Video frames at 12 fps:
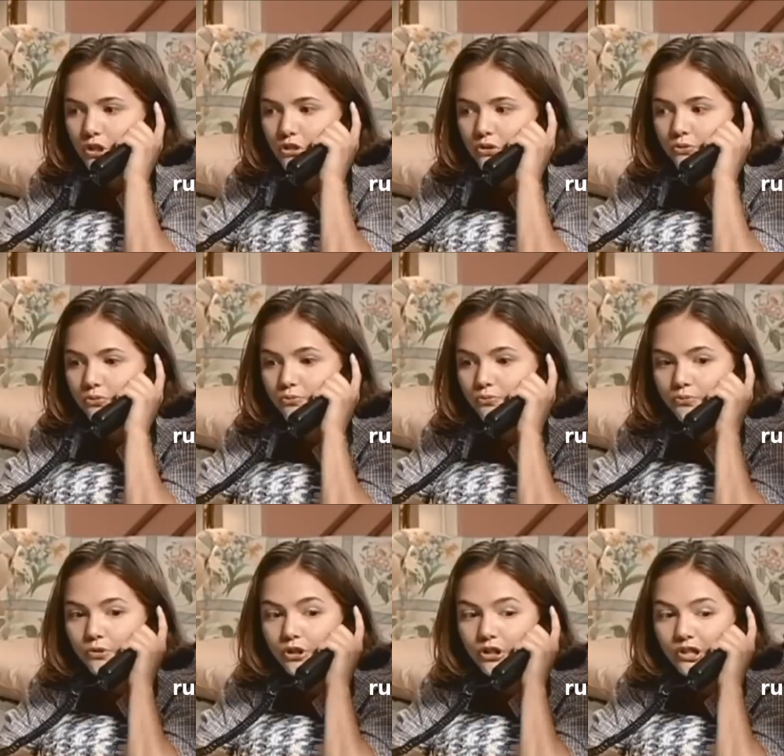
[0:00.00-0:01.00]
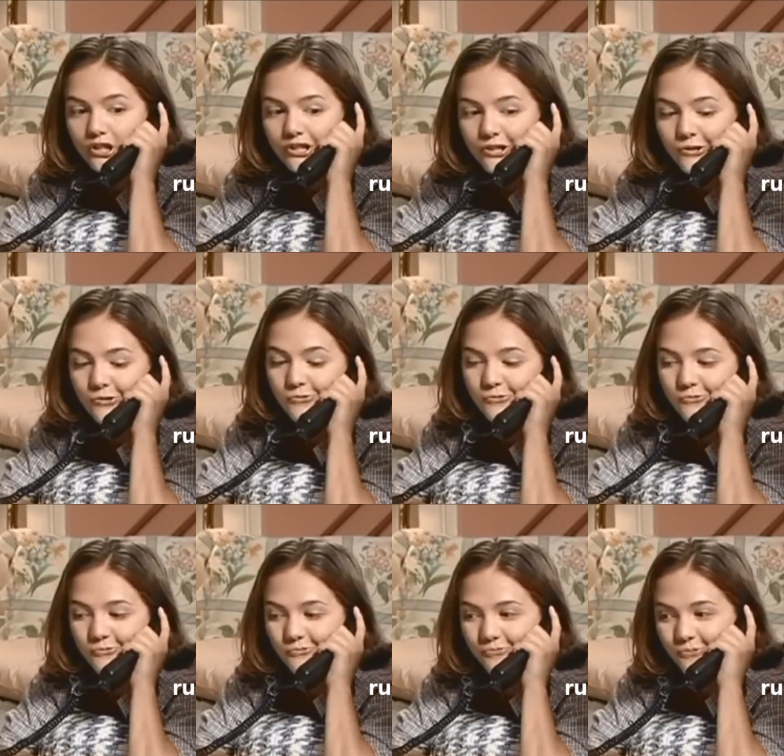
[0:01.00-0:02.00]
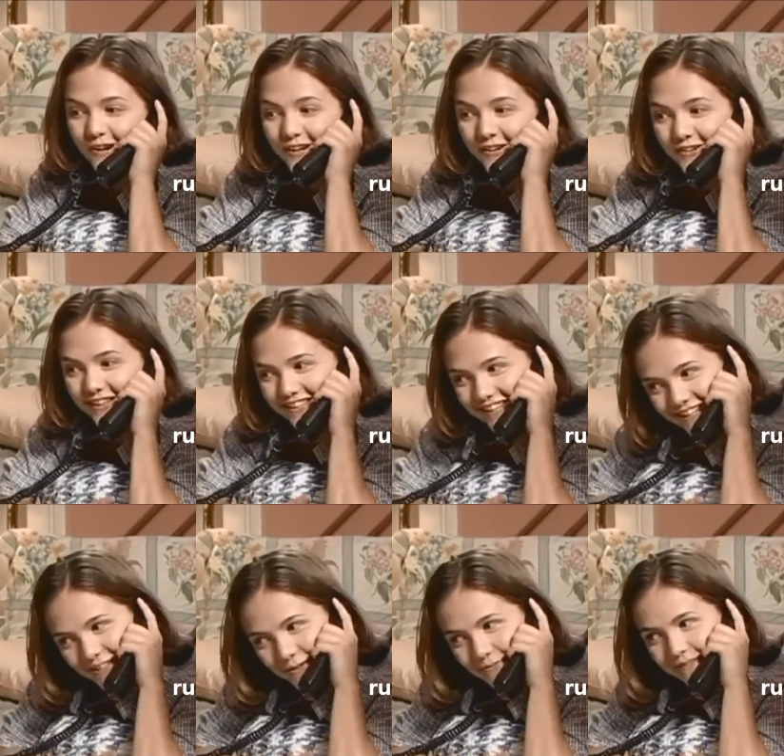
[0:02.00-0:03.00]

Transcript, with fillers: Do you want to go to the dance with